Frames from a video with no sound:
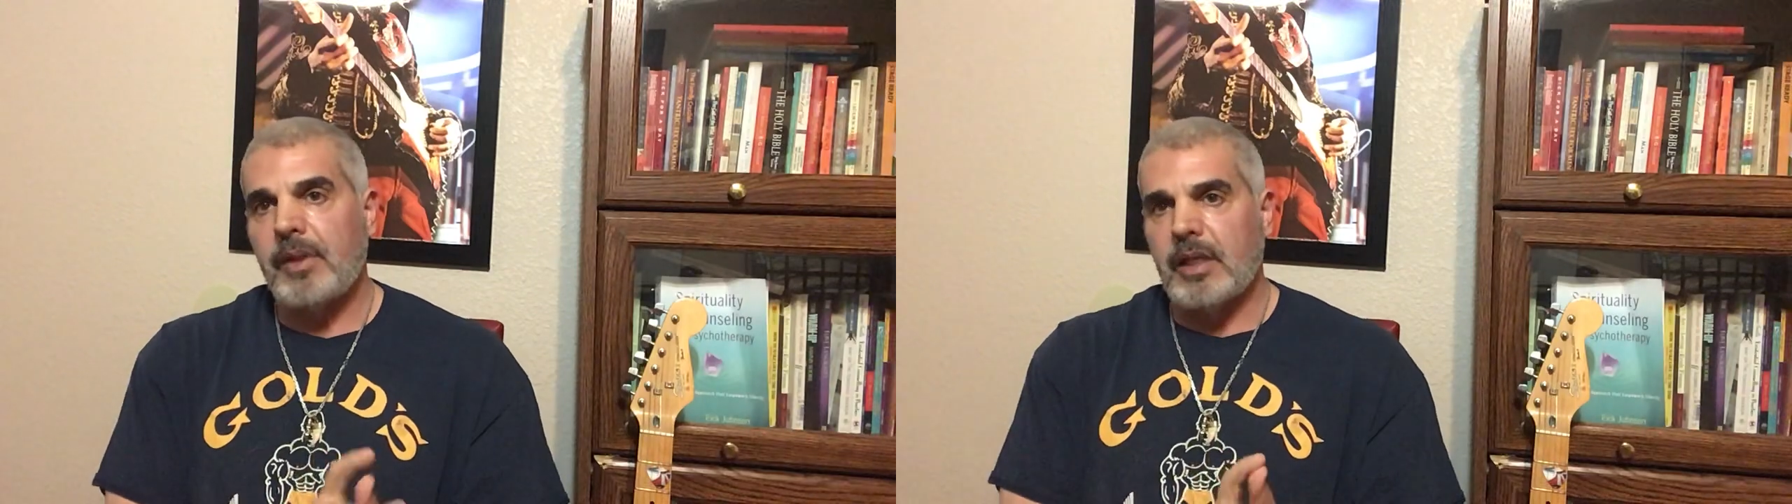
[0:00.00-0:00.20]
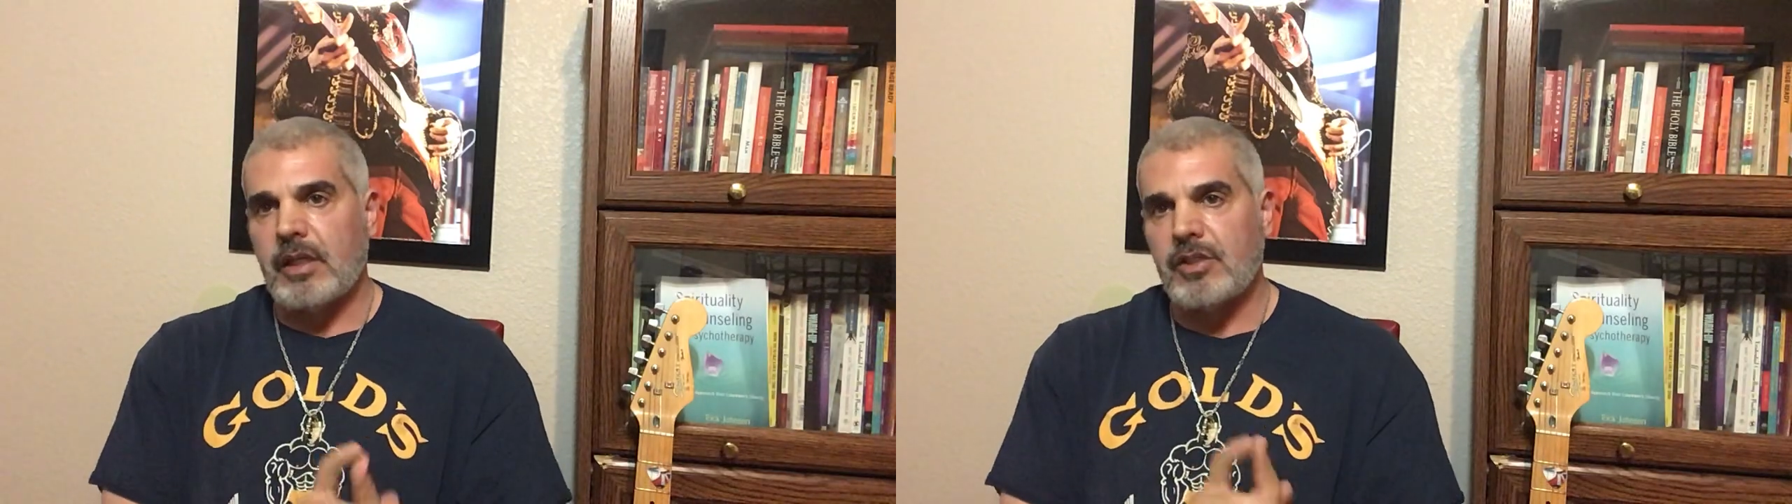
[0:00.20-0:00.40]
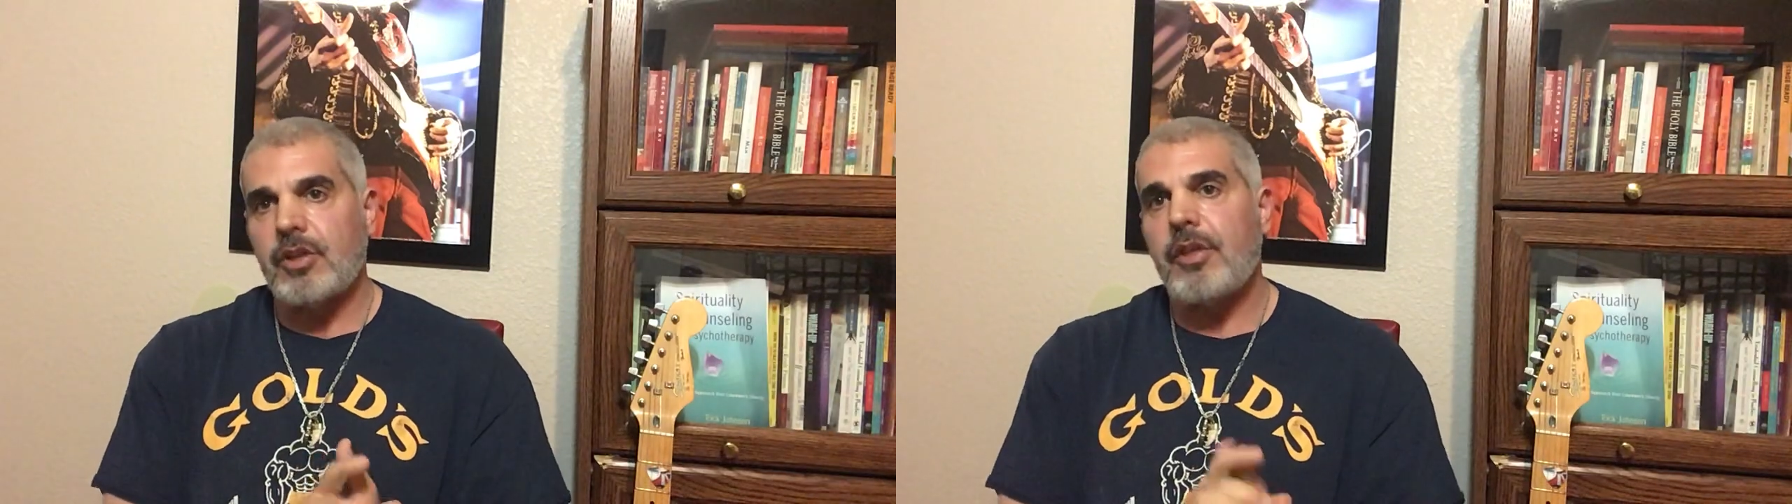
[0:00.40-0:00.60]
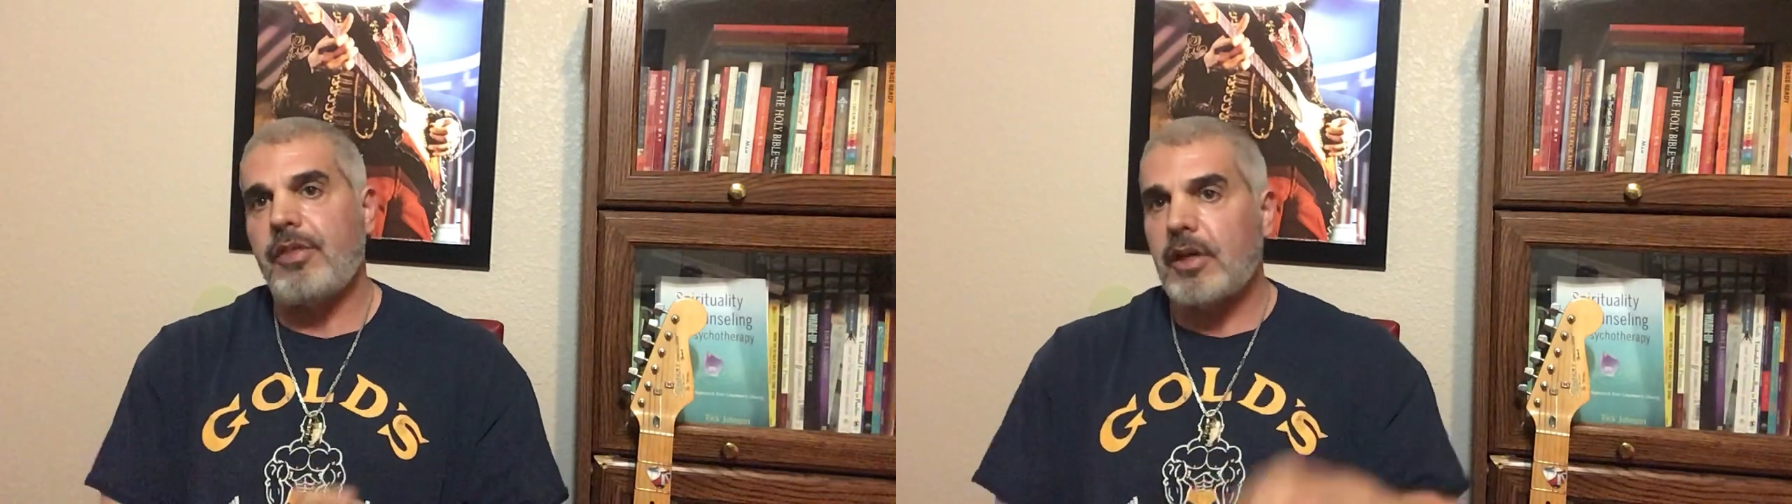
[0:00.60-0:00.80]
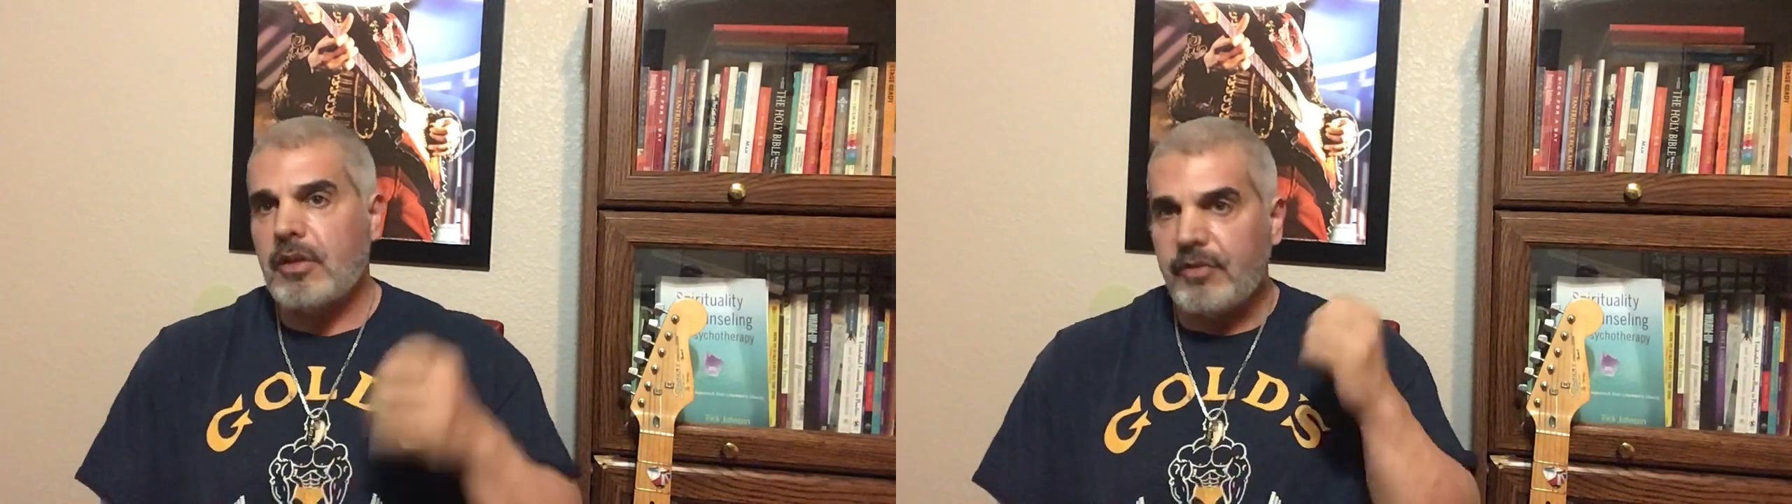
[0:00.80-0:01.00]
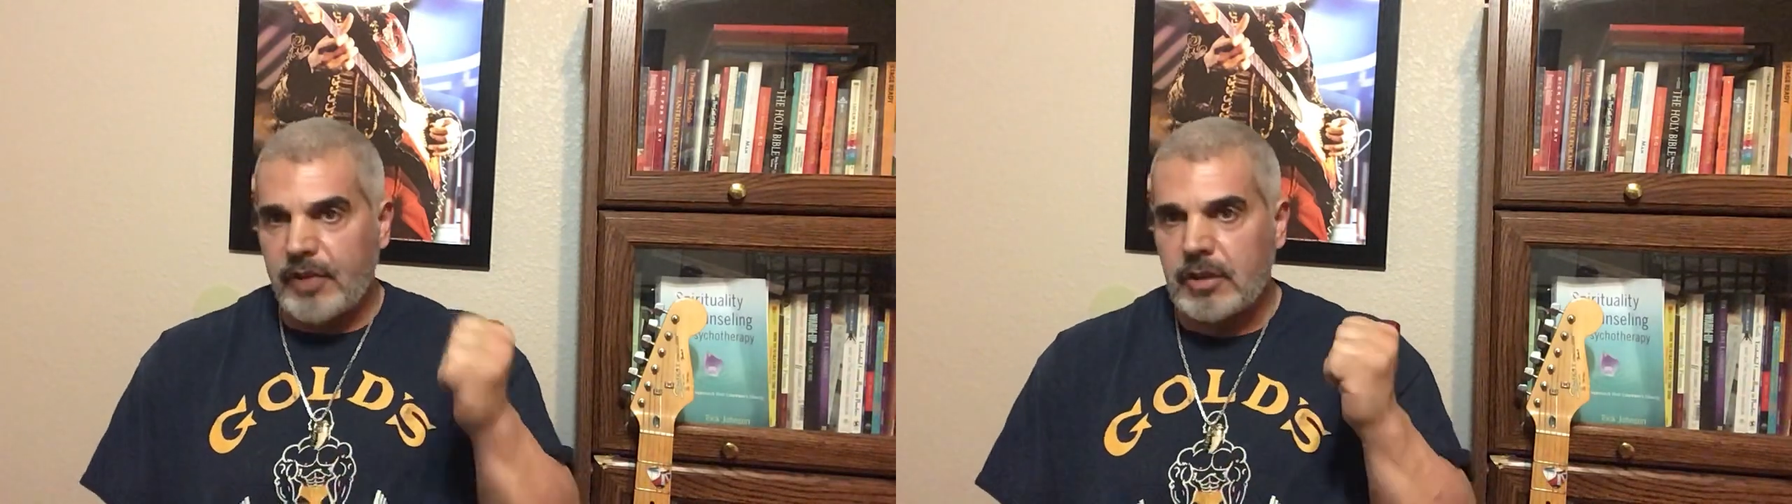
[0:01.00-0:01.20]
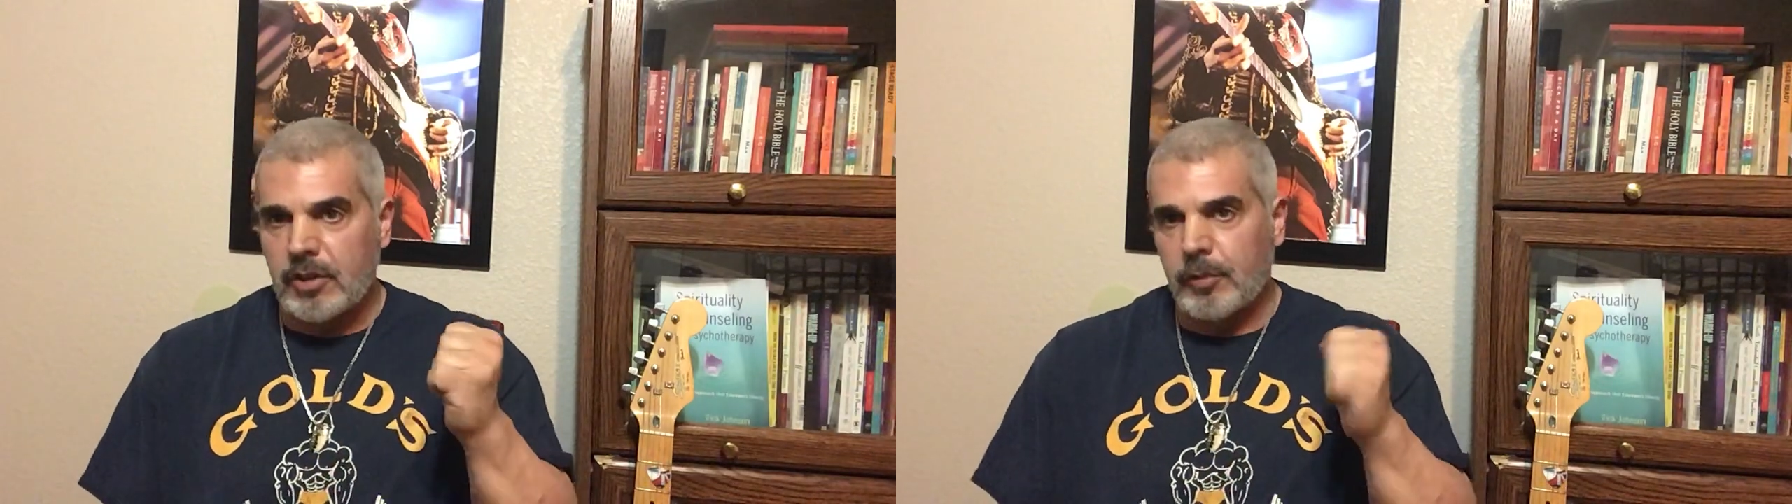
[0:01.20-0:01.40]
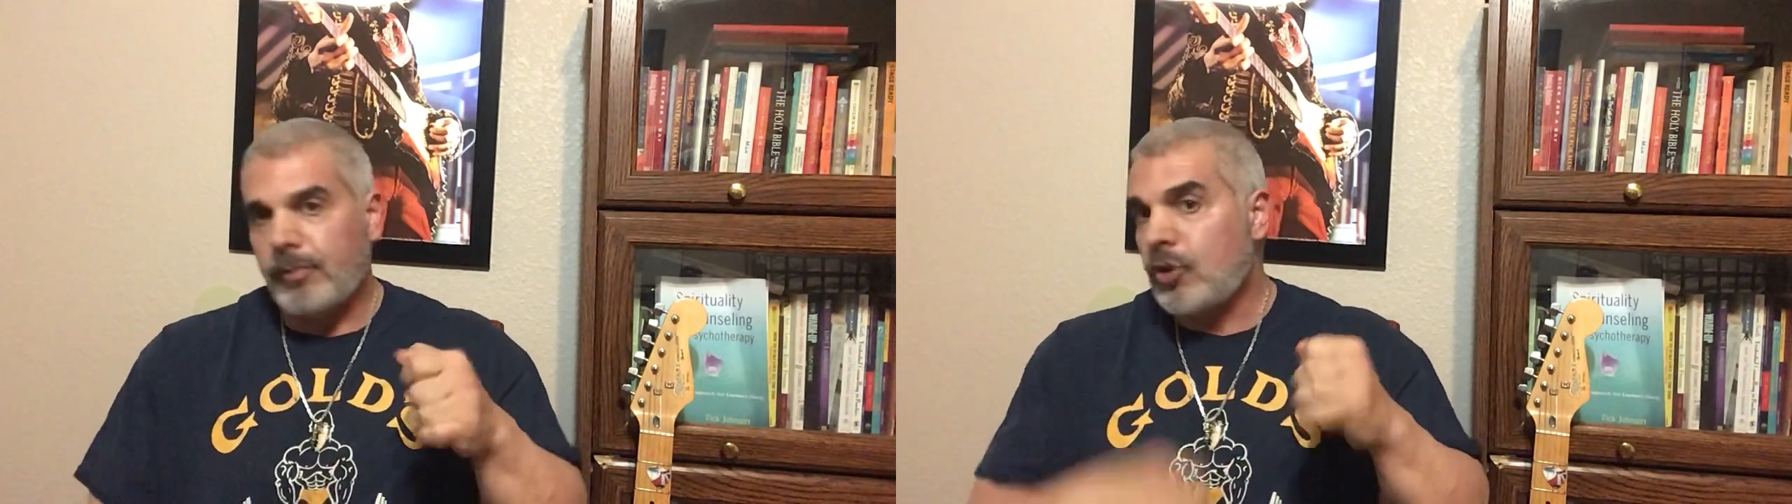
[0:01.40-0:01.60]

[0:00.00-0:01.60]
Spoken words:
is they're the victim,